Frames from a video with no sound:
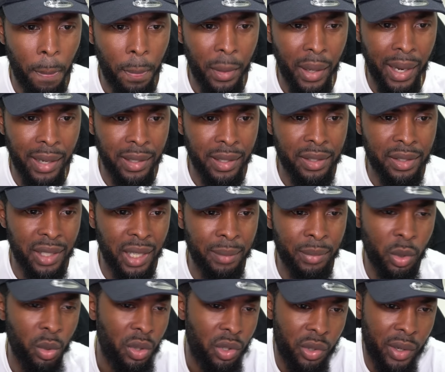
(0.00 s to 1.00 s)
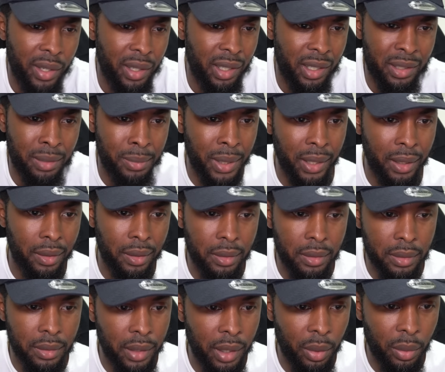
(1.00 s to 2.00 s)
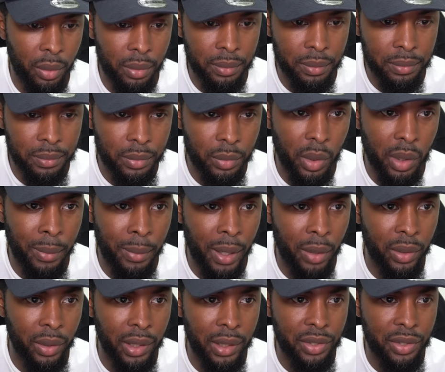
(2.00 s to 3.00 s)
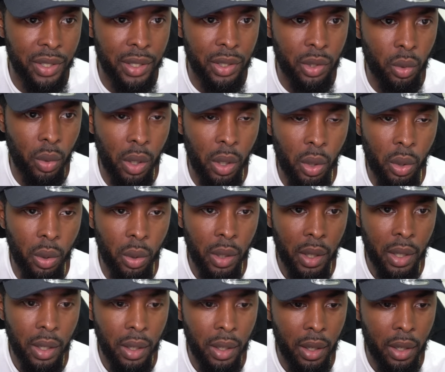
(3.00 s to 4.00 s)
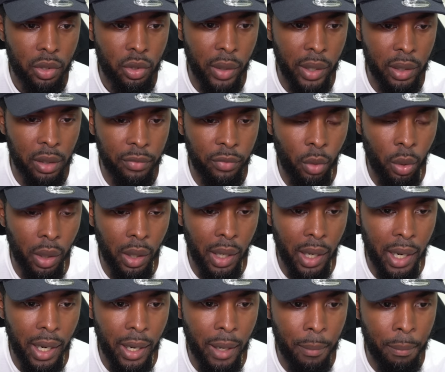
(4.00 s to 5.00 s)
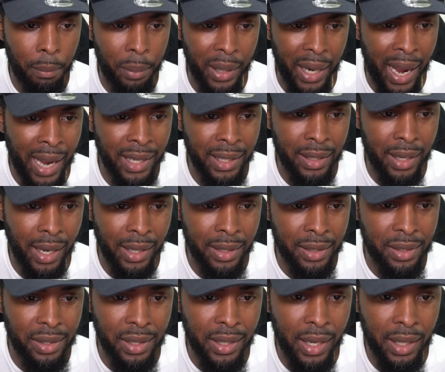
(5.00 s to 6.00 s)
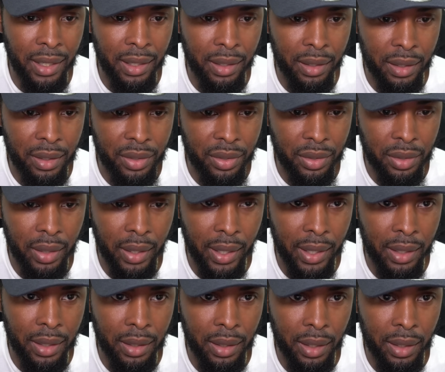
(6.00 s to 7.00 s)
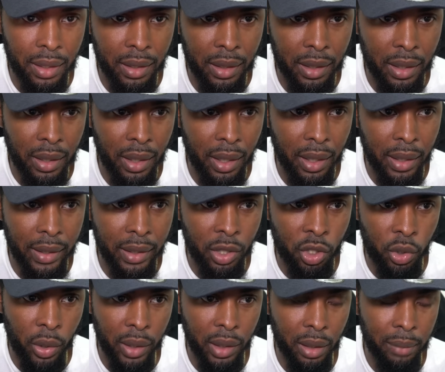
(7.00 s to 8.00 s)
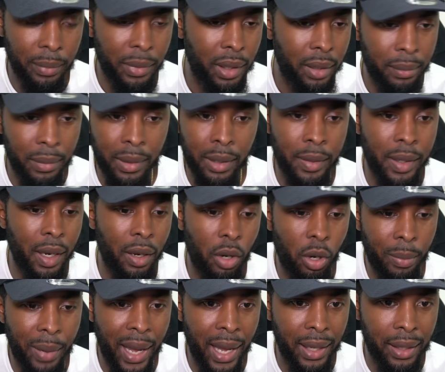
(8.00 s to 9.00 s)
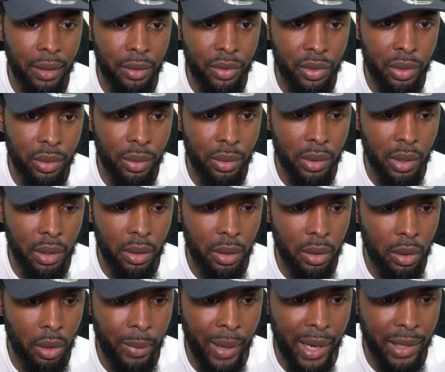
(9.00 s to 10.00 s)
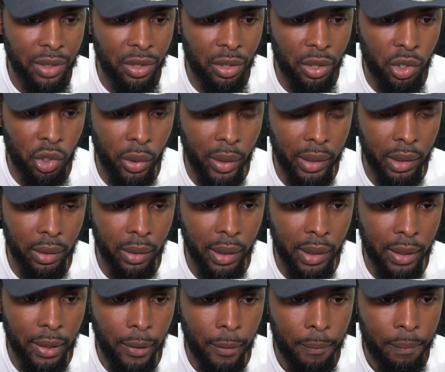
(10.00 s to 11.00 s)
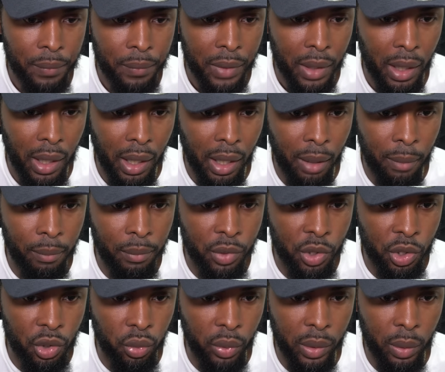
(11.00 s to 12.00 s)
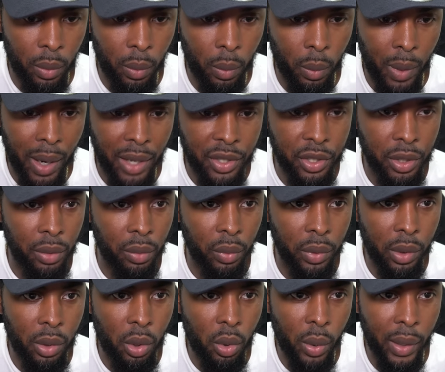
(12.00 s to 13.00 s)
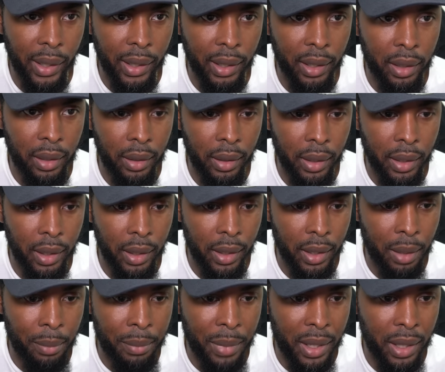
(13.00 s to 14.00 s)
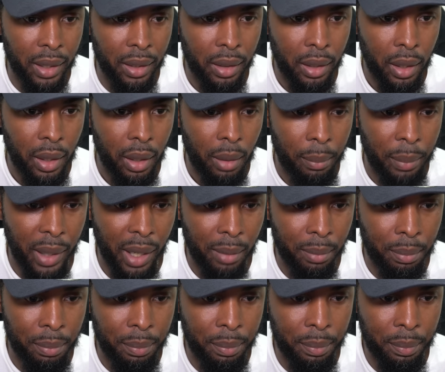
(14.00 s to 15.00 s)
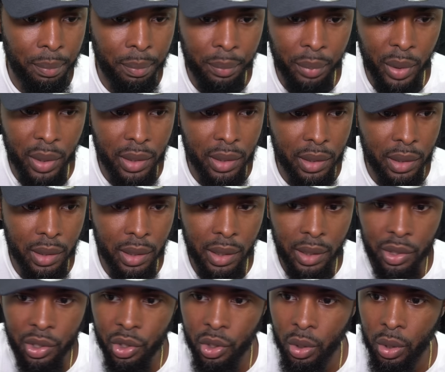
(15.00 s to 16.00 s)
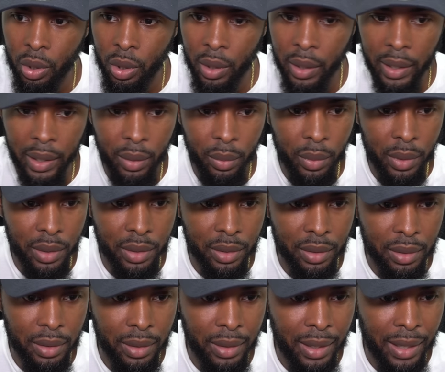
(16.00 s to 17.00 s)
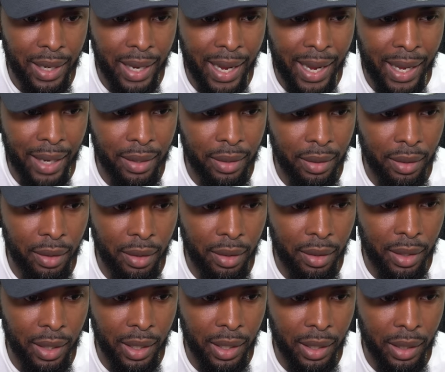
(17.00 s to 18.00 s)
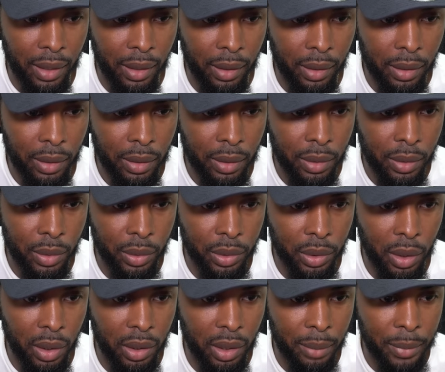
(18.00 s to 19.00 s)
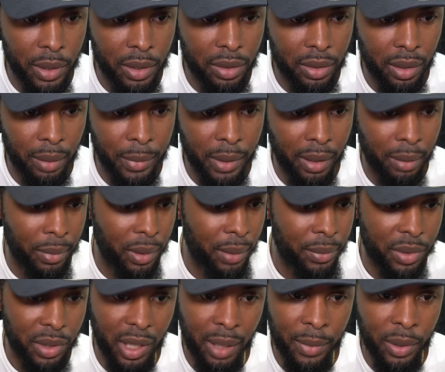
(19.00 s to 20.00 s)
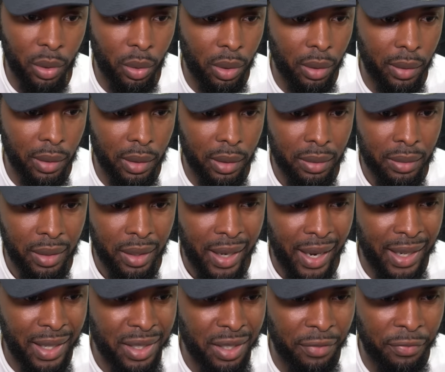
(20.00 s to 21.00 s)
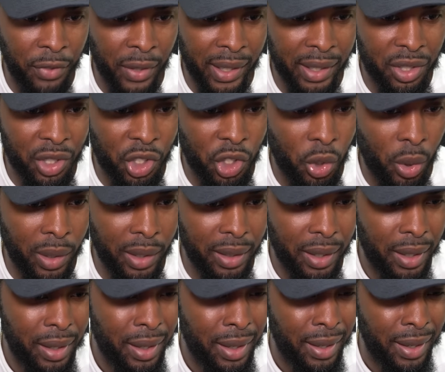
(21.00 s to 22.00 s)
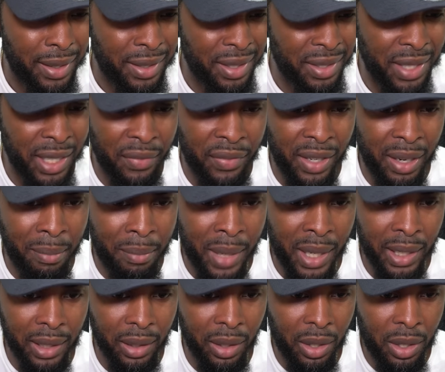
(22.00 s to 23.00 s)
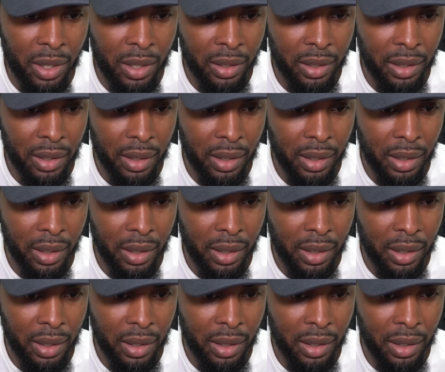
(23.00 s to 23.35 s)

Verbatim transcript: I did skim through the trailer because I'm like, you know, what am I really sitting through a whole trailer for? Uh, but I didn't I didn't see any of this in in the uh, in the trailer. Maybe I'll go back to go back to the trailer and um, just rewatch it real quick in a in, in a minute. But I'm pretty sure it was not there. Hold on, let me let me I'm, I'm skimming through and it's a freaking short. Is this even a minute long?